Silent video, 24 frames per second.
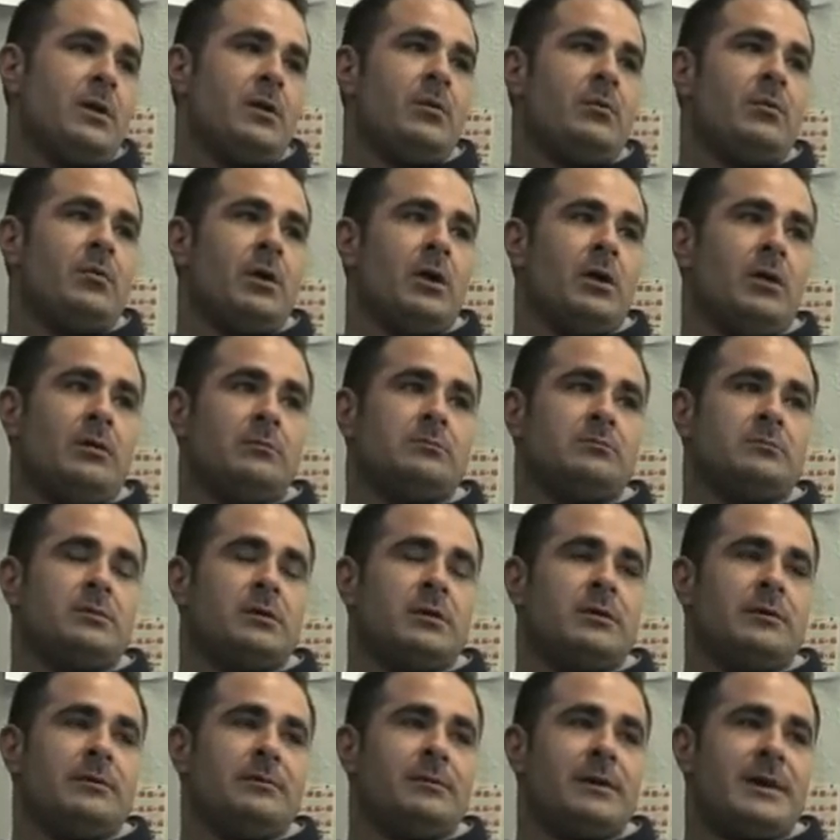Well,
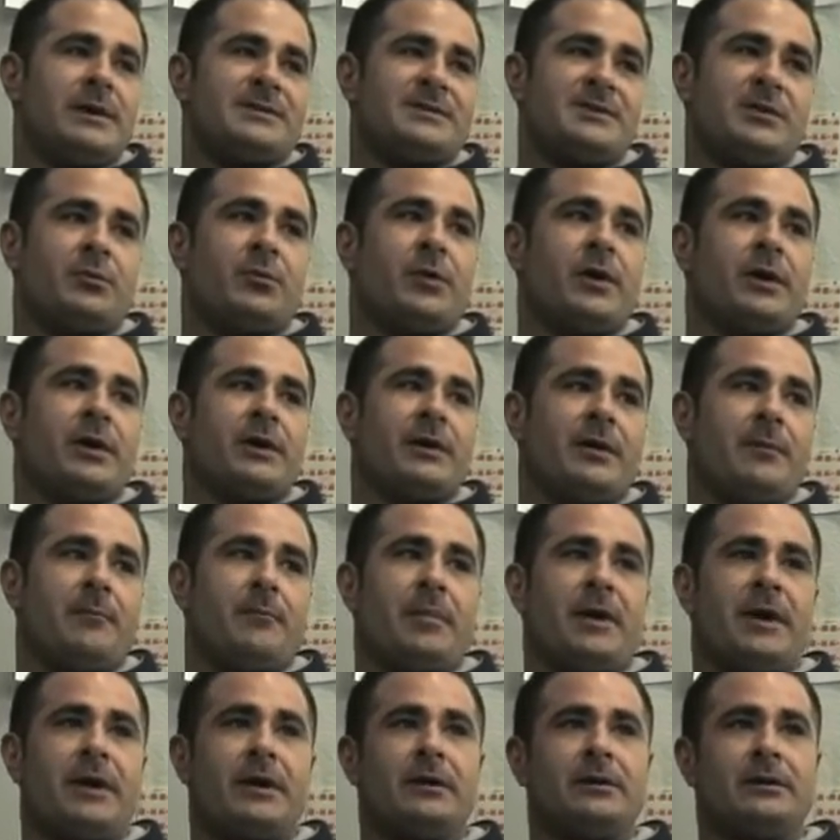as they're running in
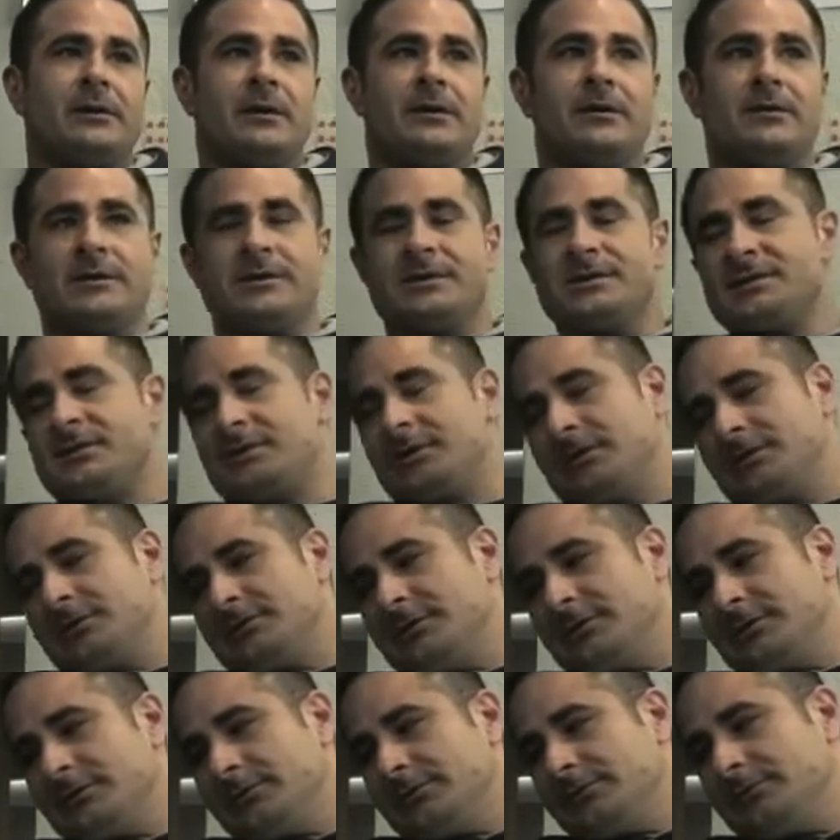parallel, they start
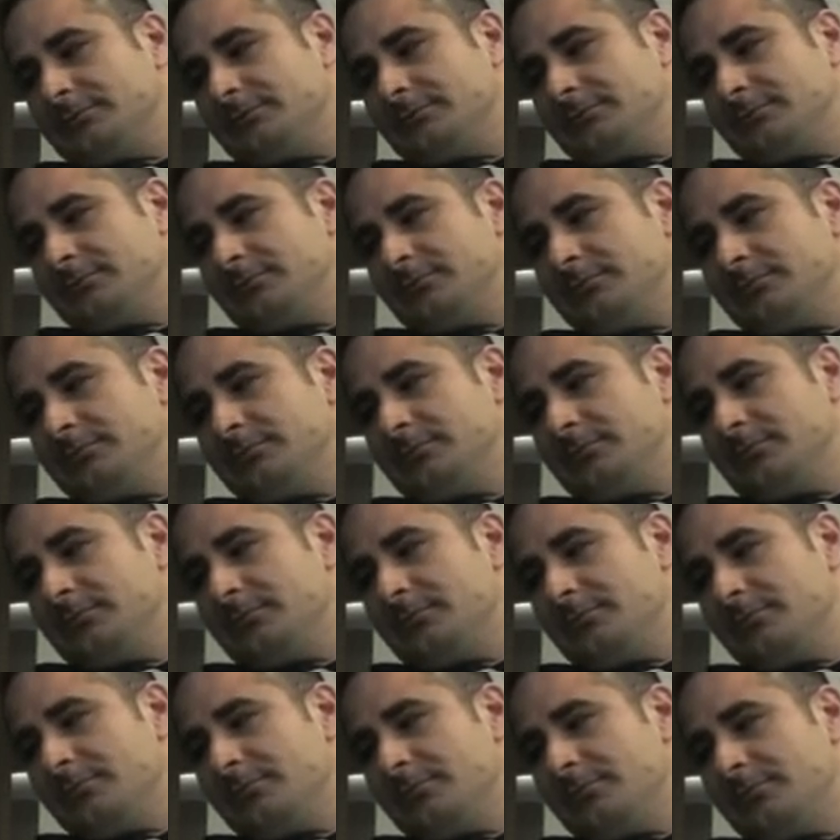to
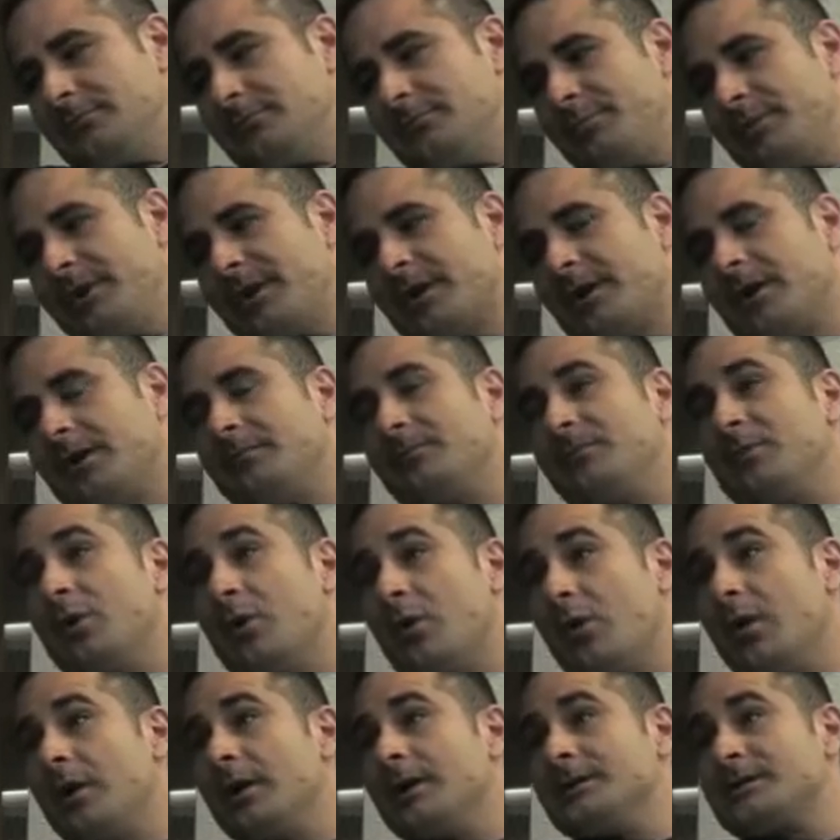pick up
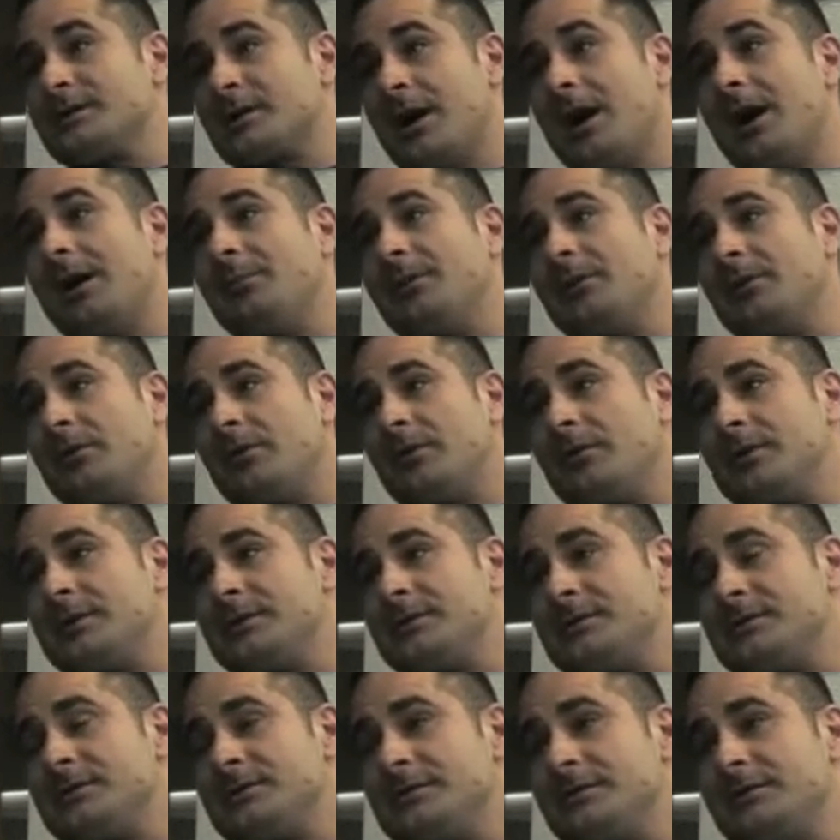noise, common
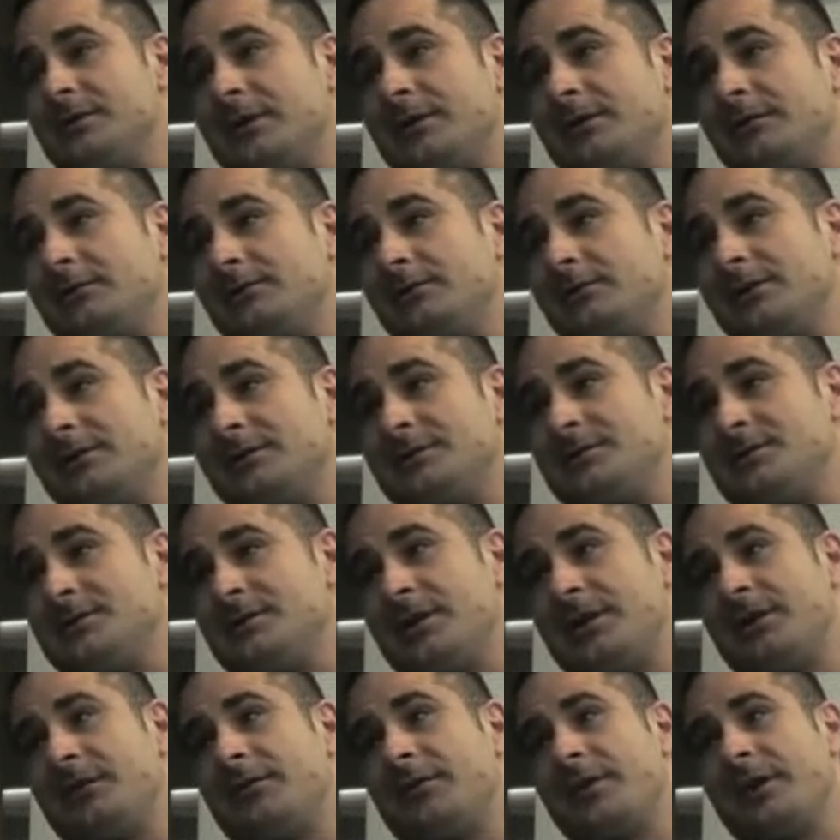noise that's
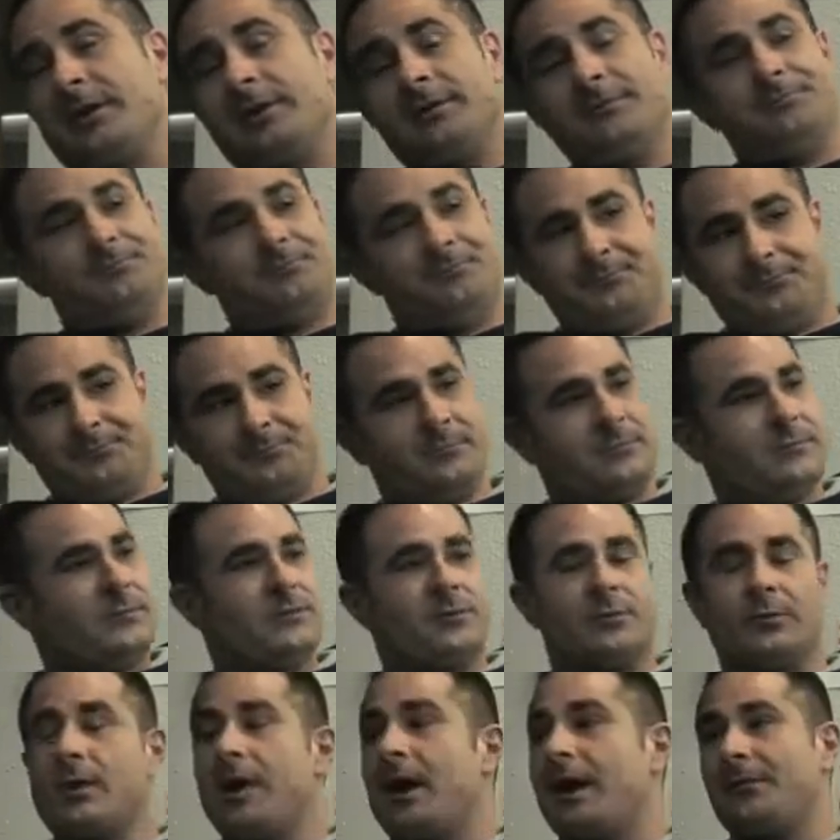generated
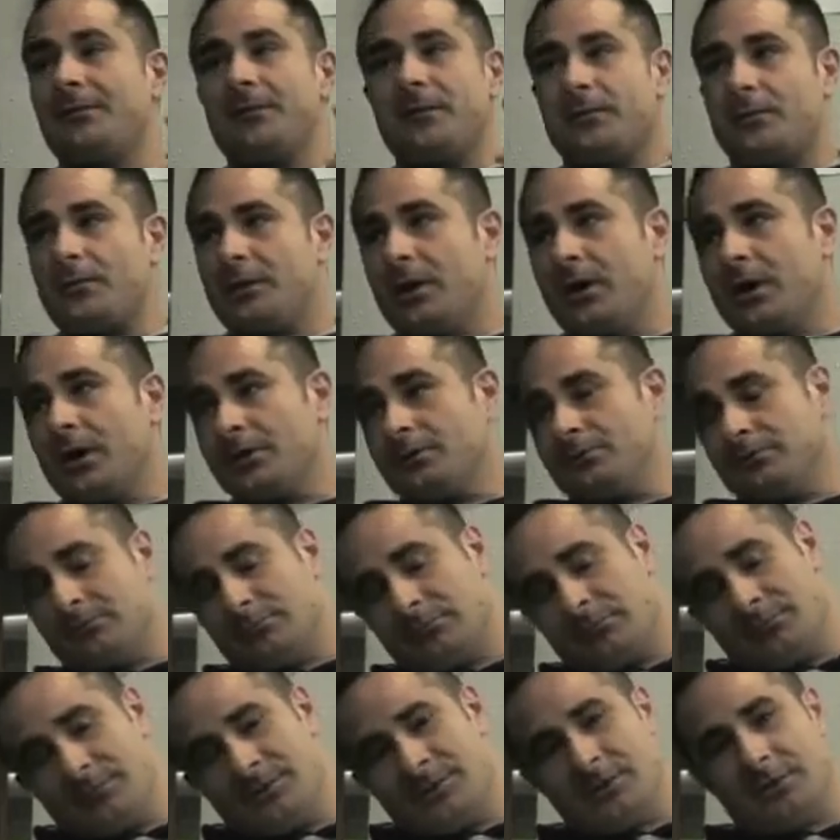throughout the run.
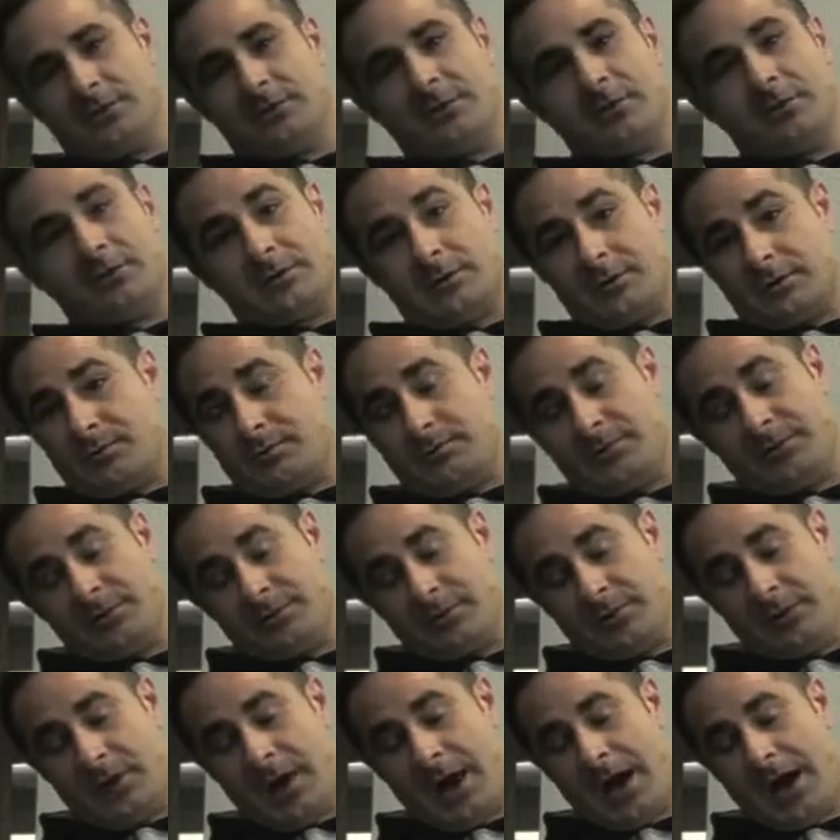So
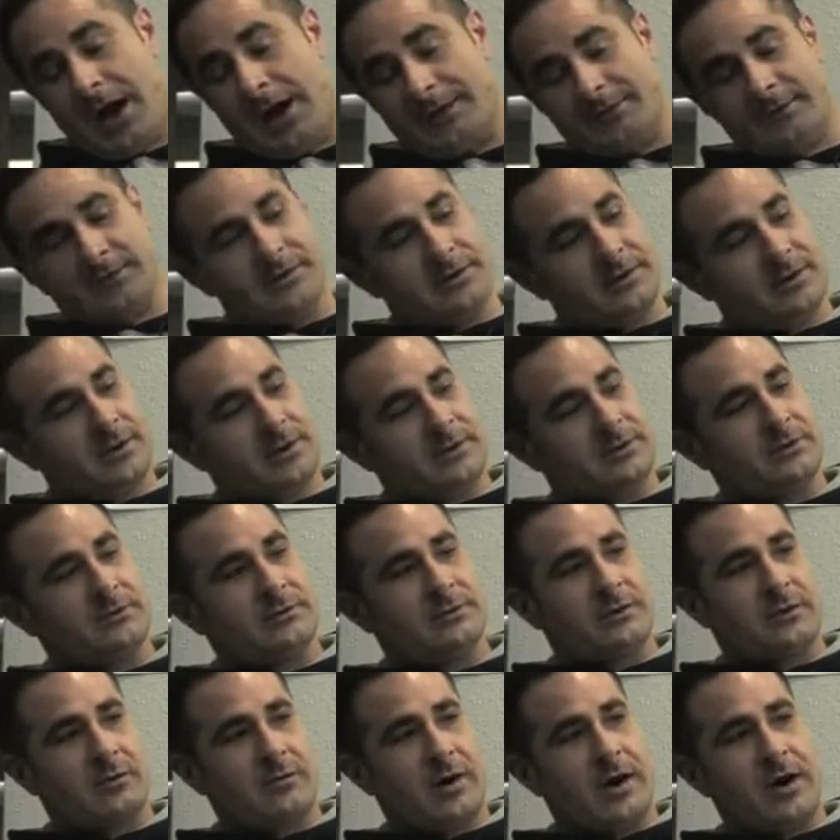the hot conductor and the
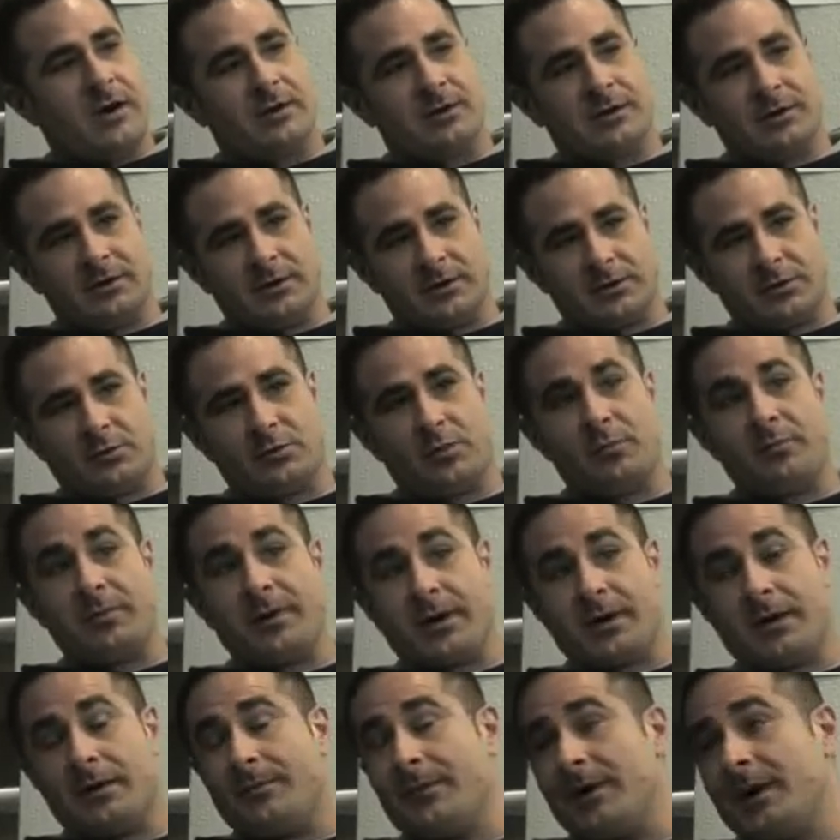ground conductor will pick
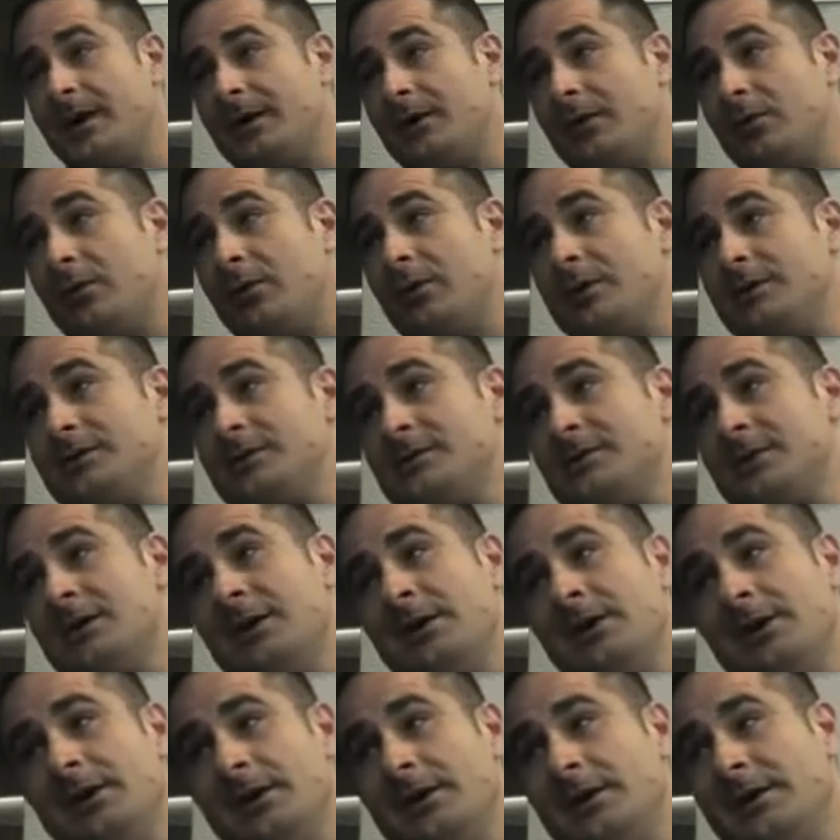up that noise,
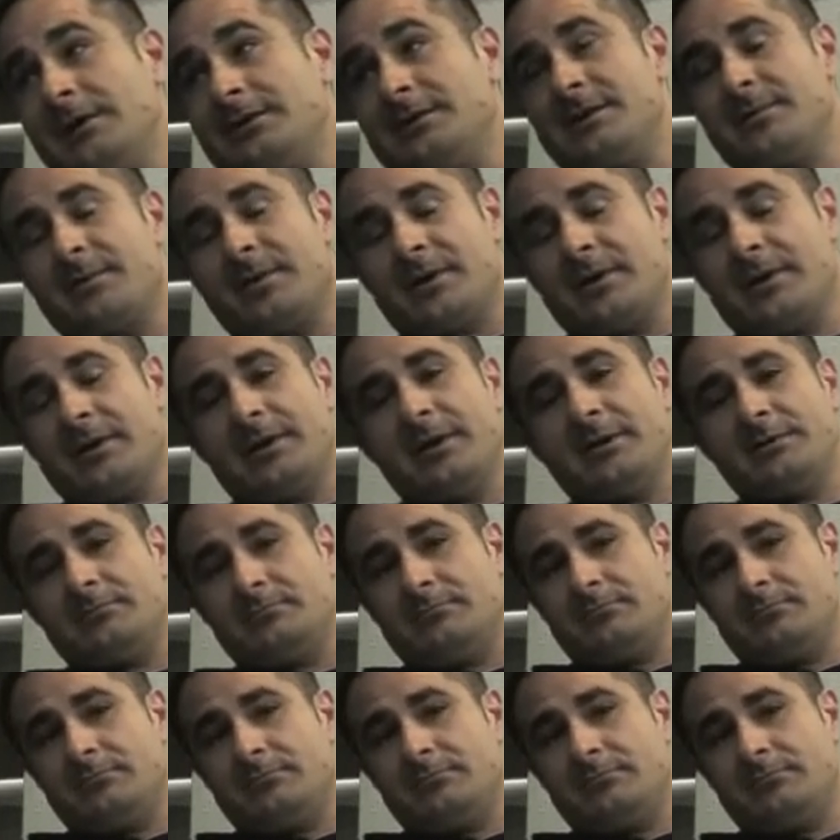and typically